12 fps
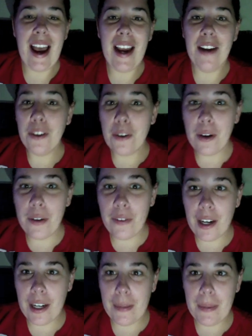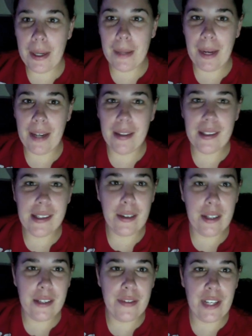I know I've already made a Miley
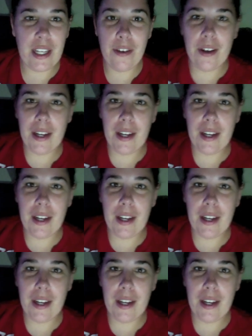Cyrus video,